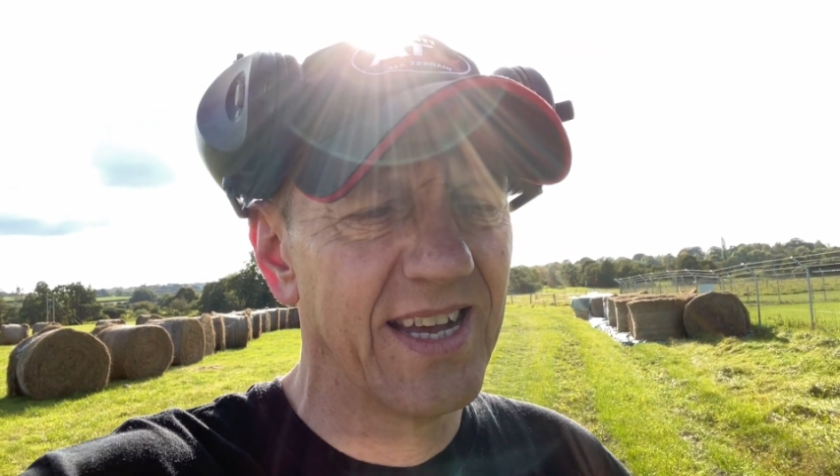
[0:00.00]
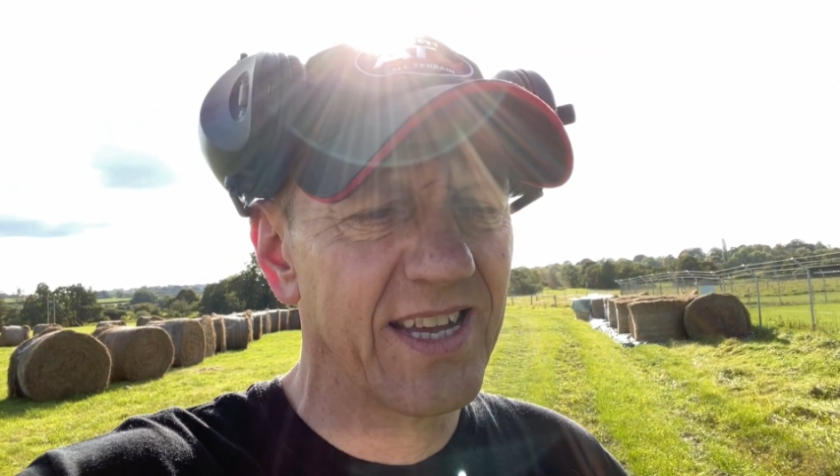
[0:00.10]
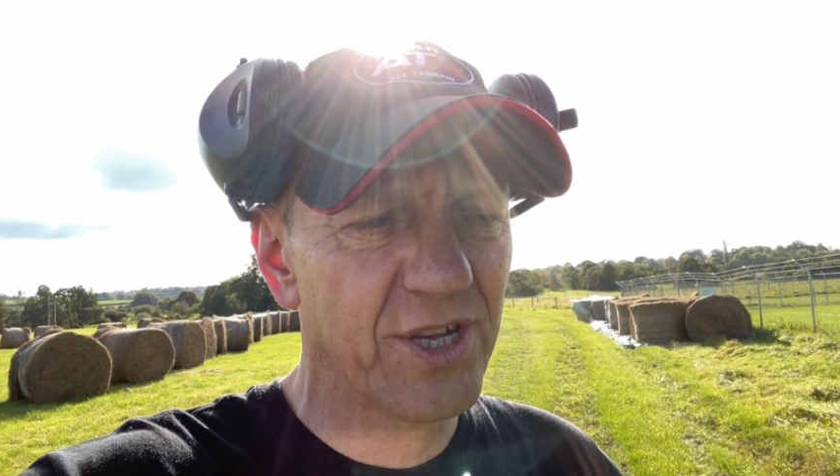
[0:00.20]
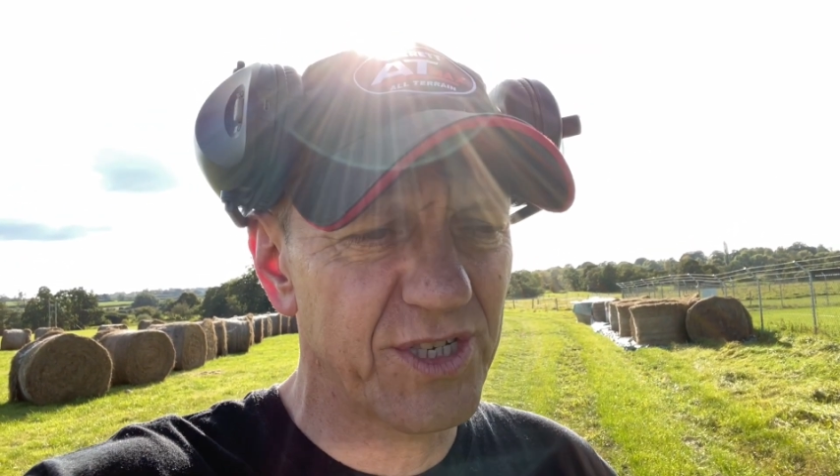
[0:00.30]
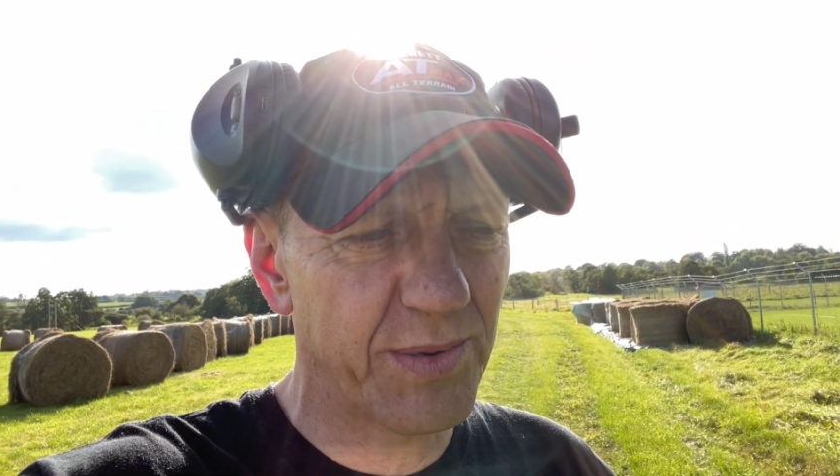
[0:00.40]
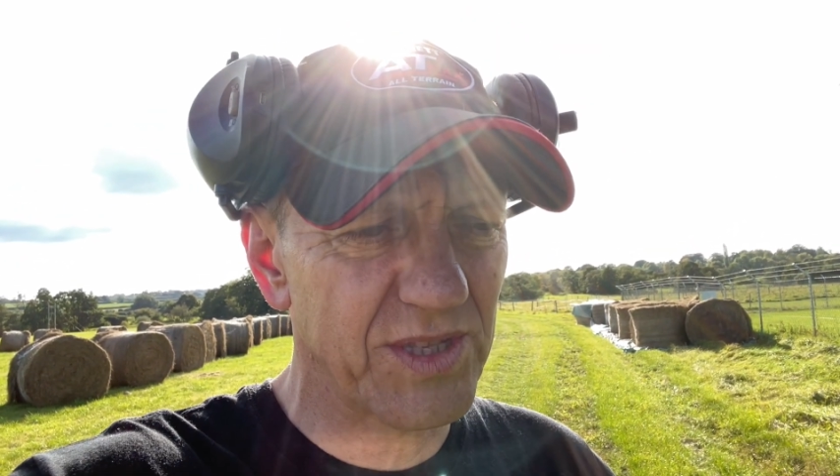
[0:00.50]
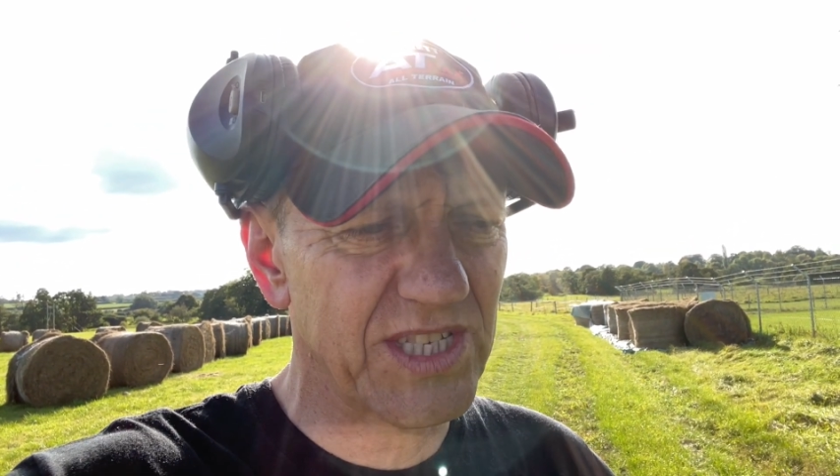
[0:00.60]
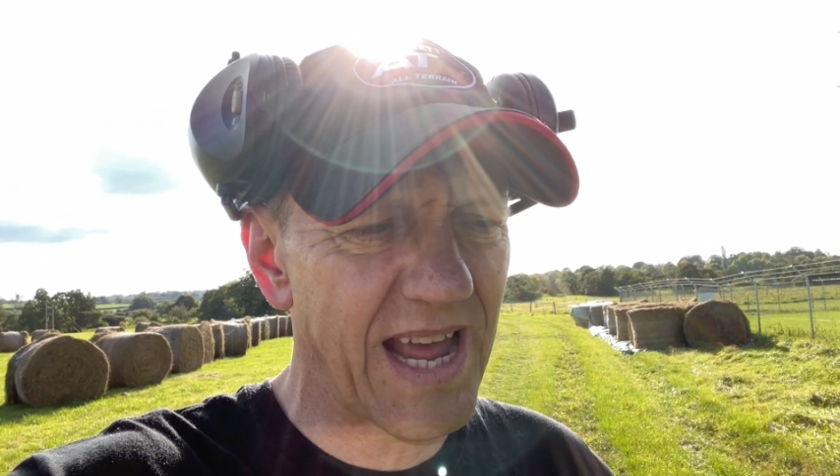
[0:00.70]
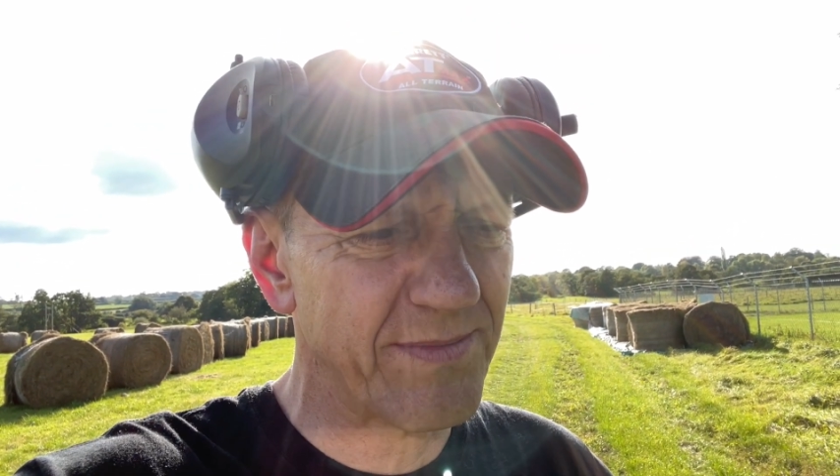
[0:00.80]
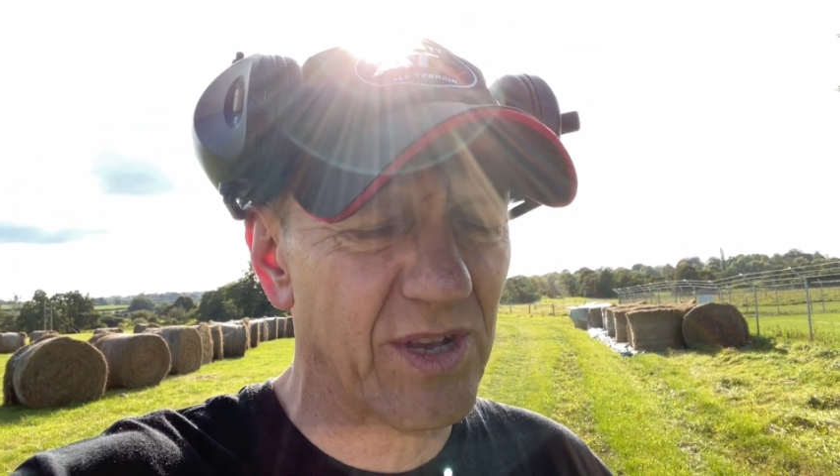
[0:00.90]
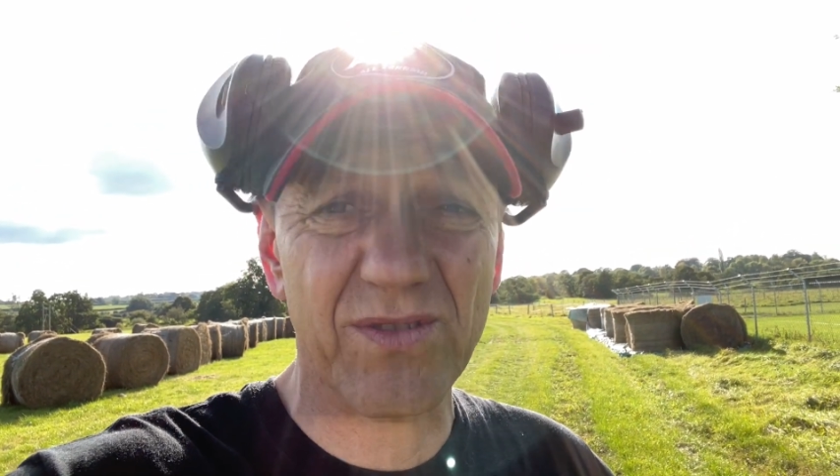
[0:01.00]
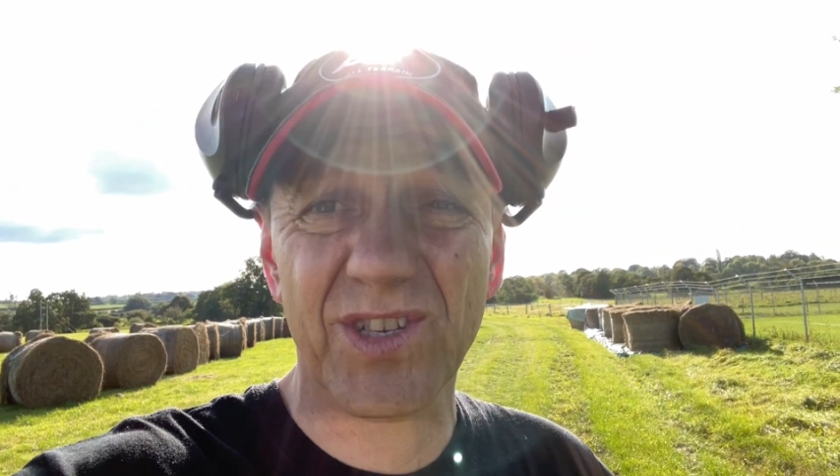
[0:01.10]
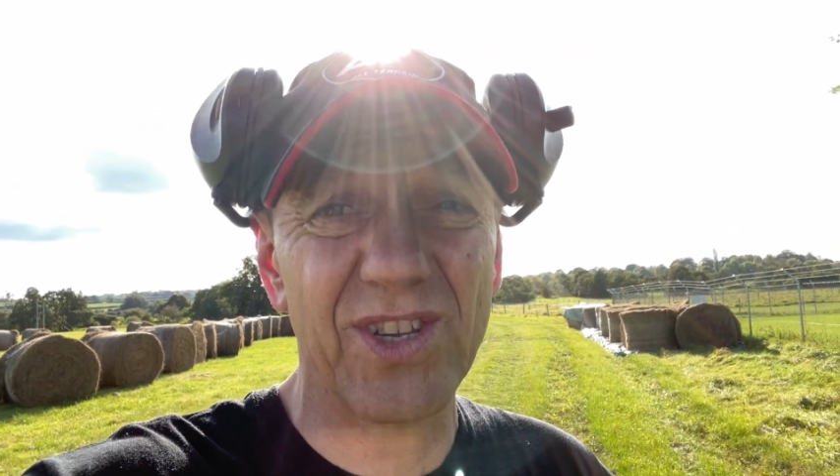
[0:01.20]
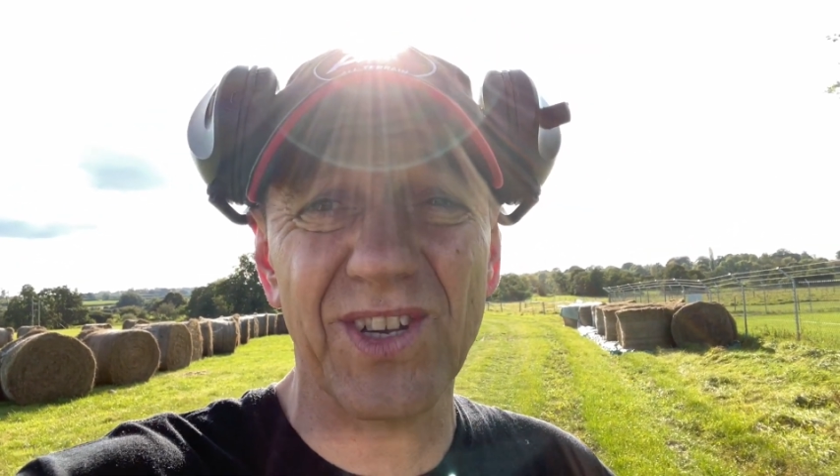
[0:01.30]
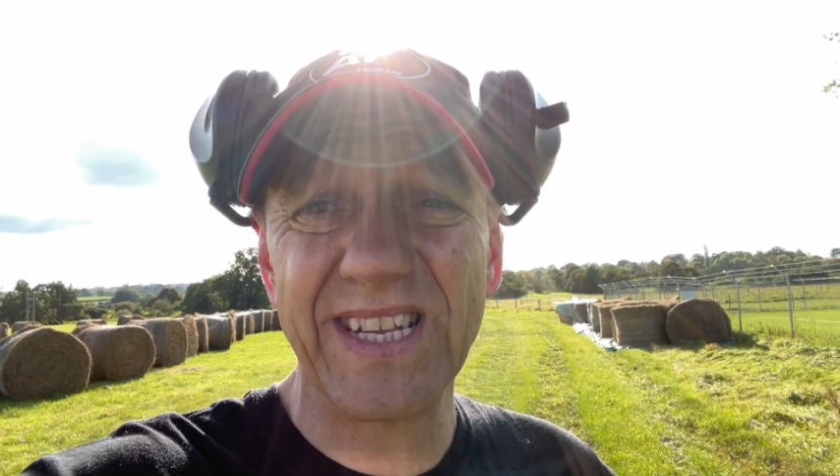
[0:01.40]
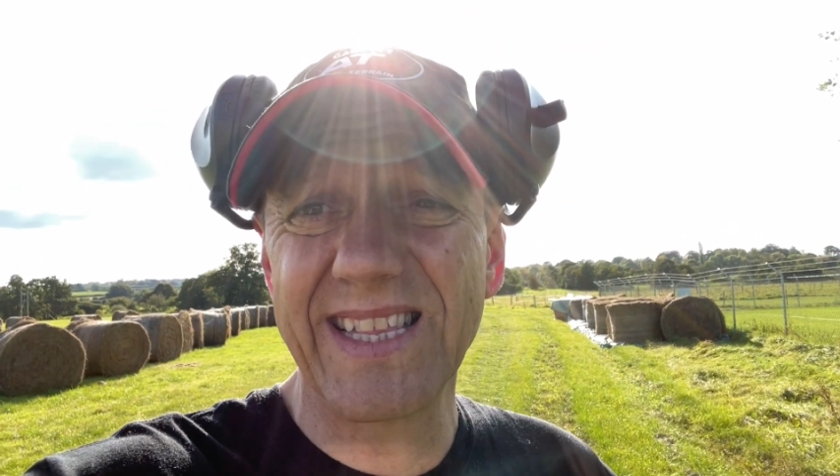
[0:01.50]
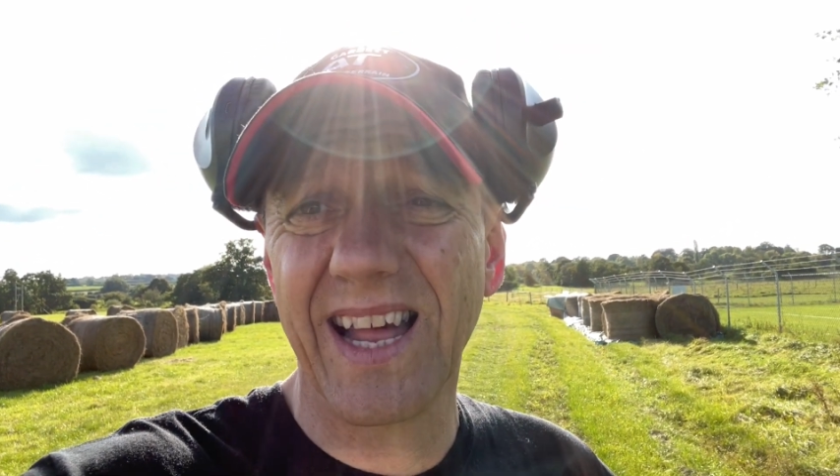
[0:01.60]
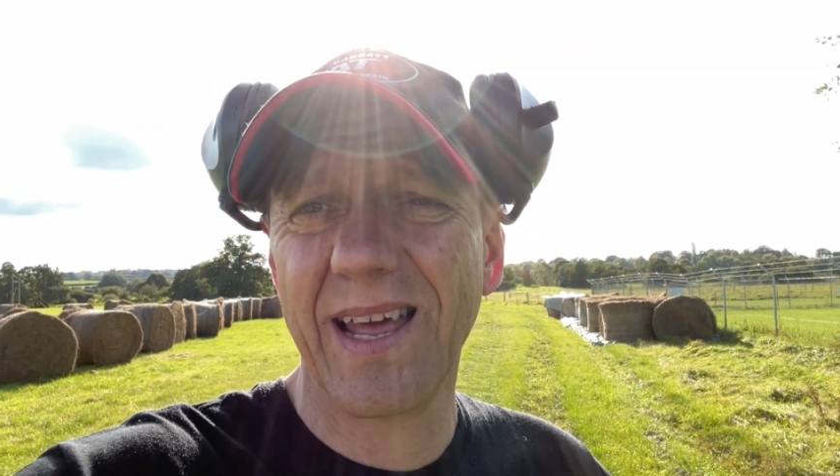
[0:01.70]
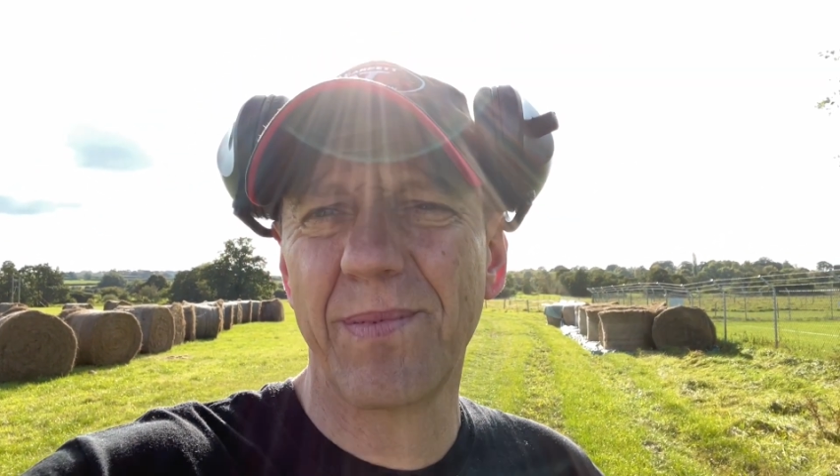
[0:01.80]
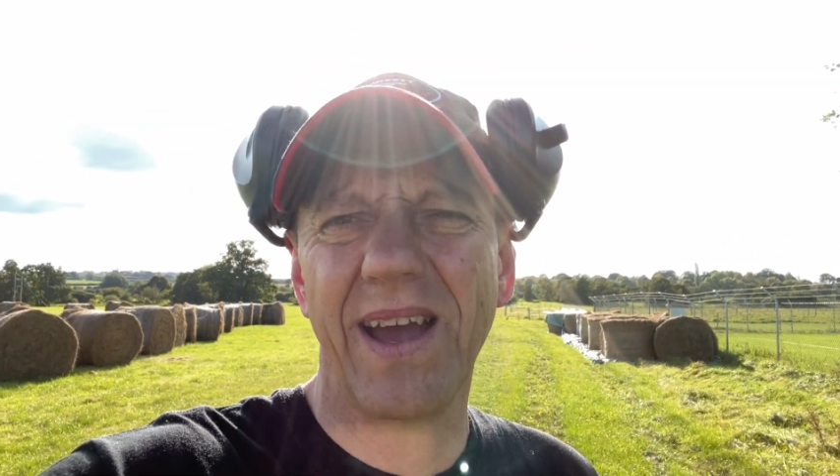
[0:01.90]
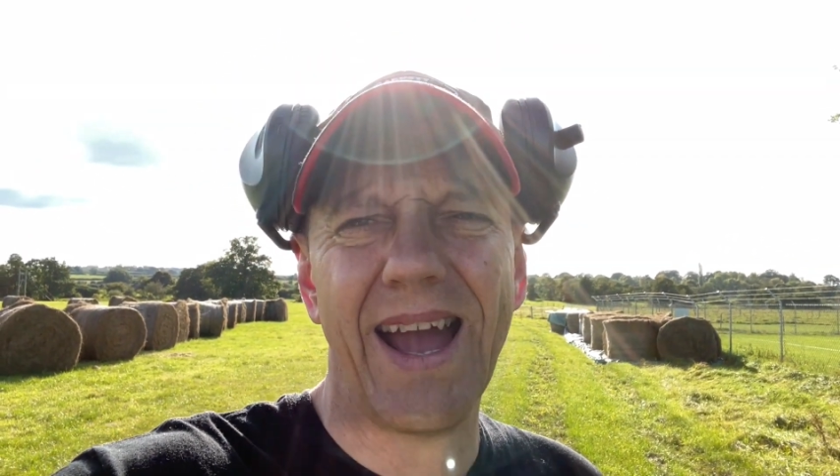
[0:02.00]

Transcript: because you put the steps on, so you don't need that lip.